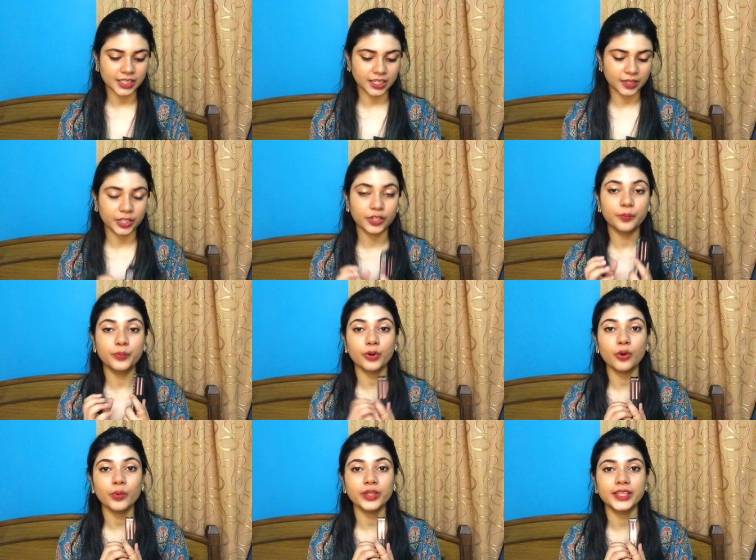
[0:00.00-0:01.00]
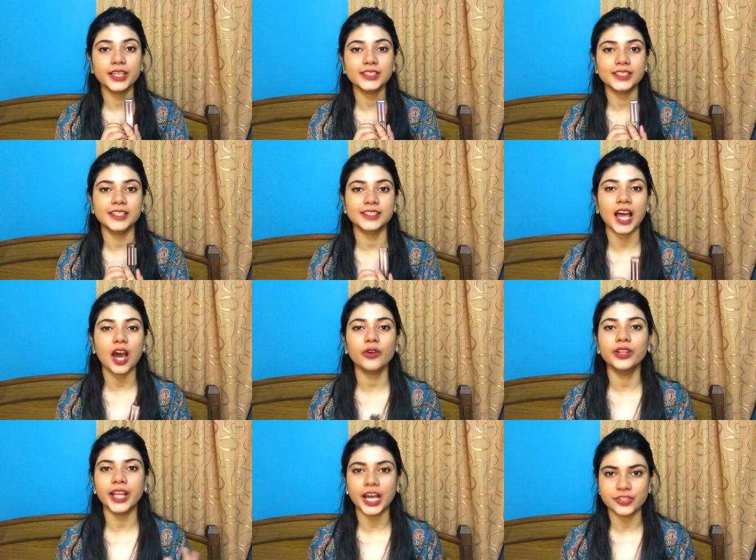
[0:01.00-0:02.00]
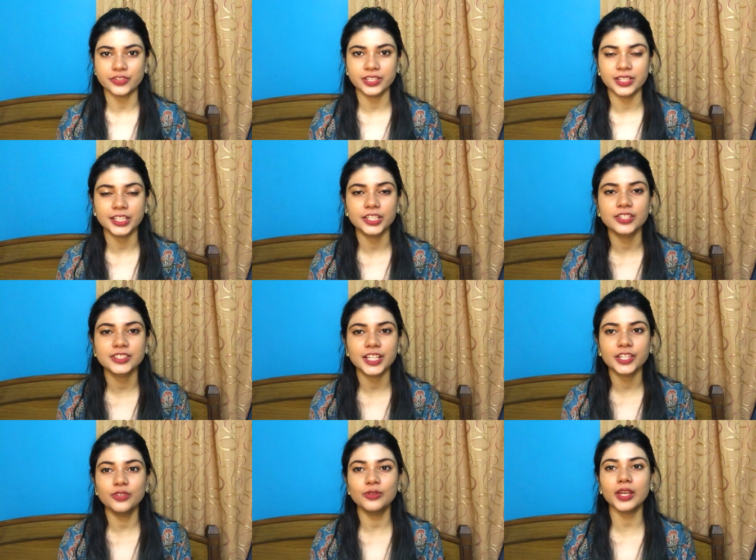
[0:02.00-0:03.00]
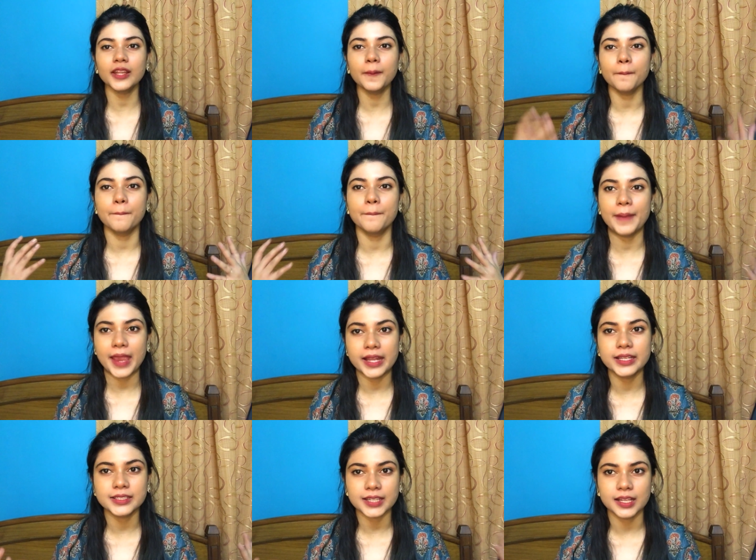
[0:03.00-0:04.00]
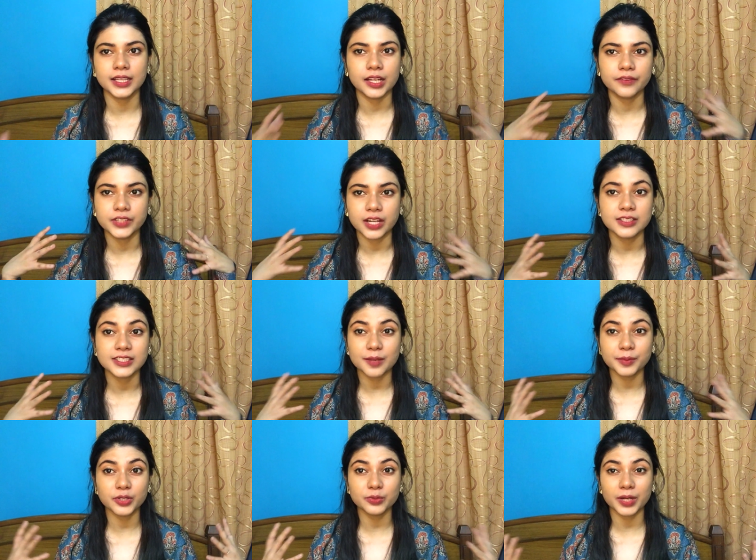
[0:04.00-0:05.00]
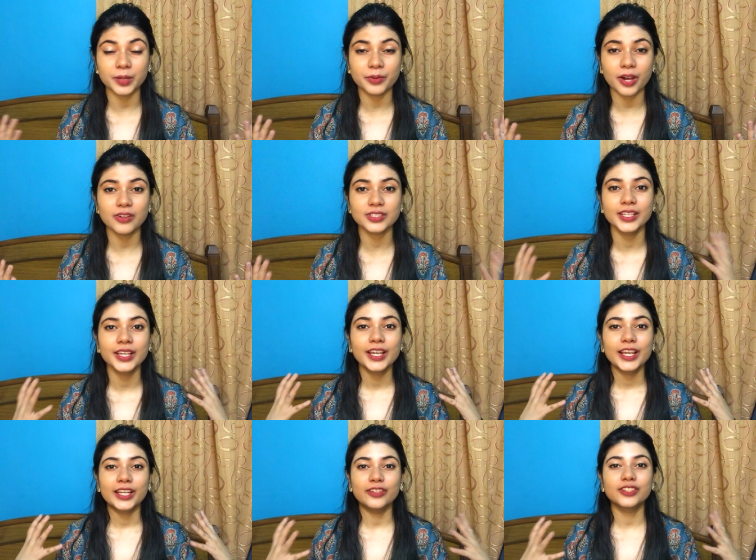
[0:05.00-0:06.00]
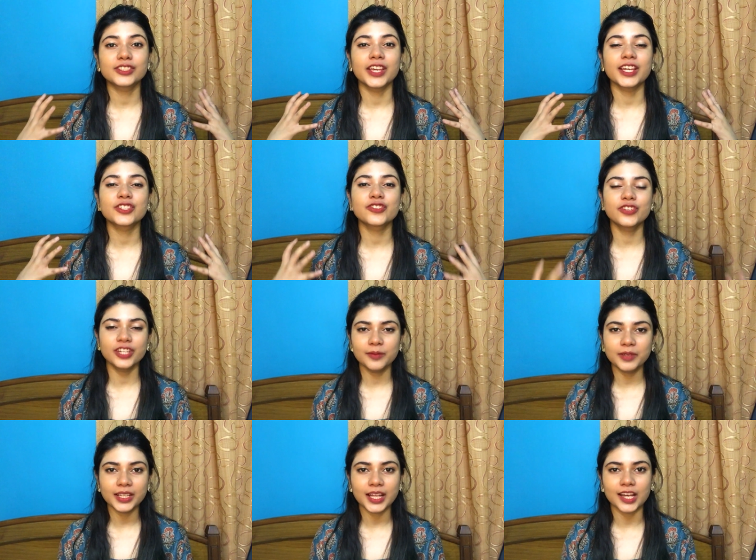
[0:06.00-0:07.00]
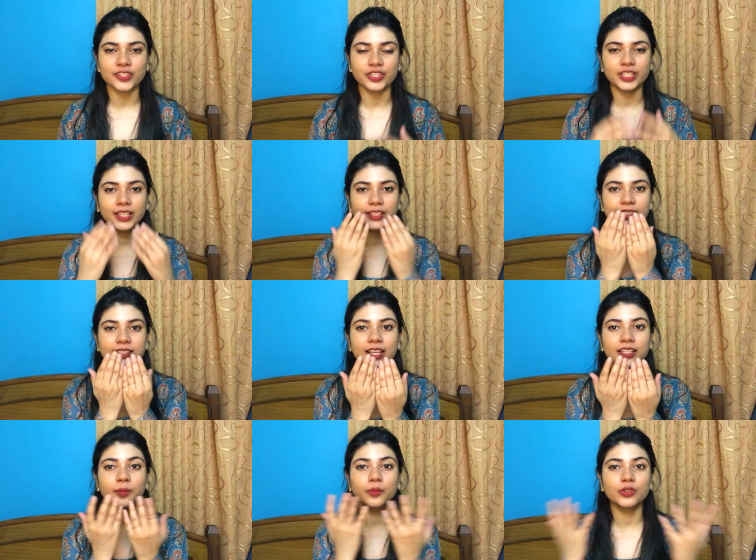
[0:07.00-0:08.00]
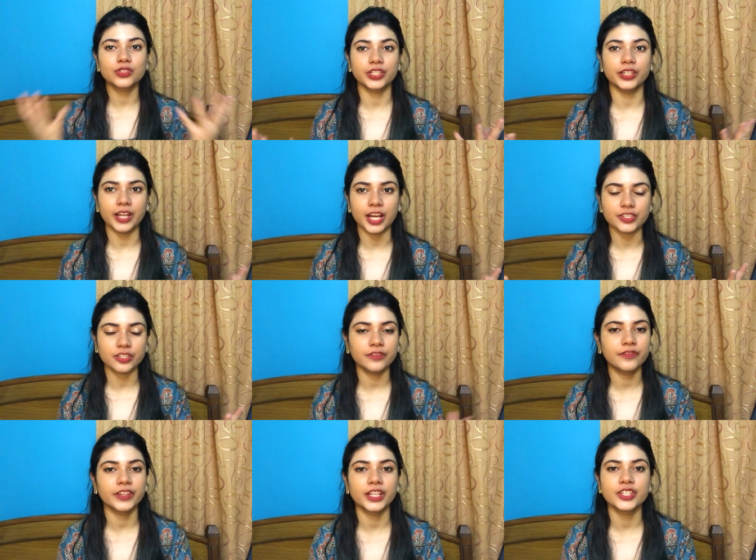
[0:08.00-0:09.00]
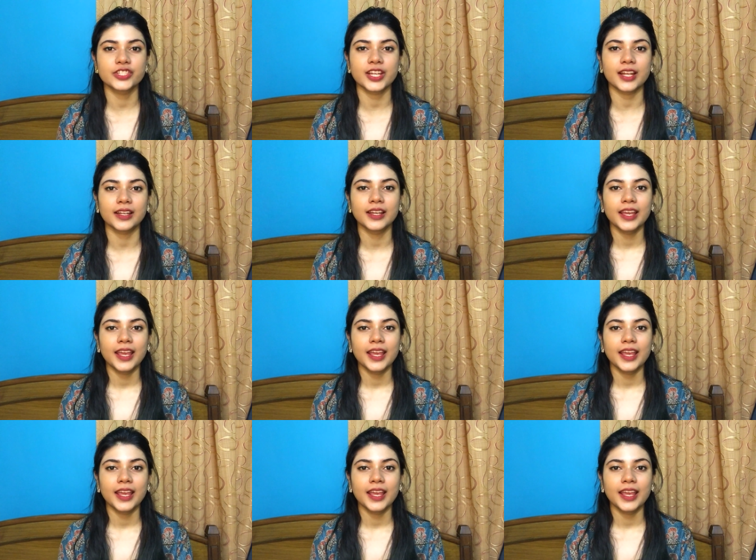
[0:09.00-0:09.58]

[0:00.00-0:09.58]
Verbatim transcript: uh, pro with this is how natural it looks like. You can barely tell that I've done something to my brows. It looks extremely natural and this is like the most natural finish that